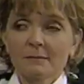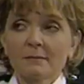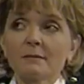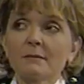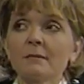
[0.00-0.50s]

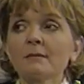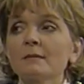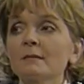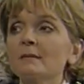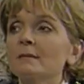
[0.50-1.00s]

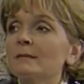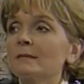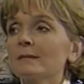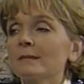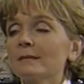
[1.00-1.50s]

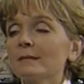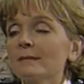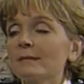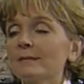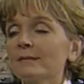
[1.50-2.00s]

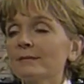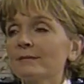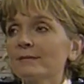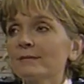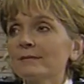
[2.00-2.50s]

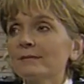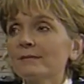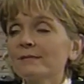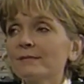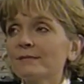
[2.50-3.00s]

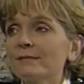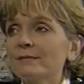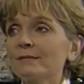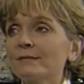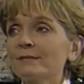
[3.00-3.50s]

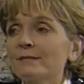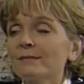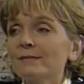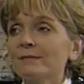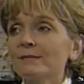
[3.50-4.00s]

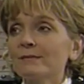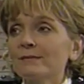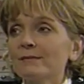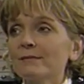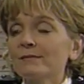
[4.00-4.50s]

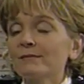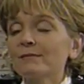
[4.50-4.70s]
This person isn't speaking.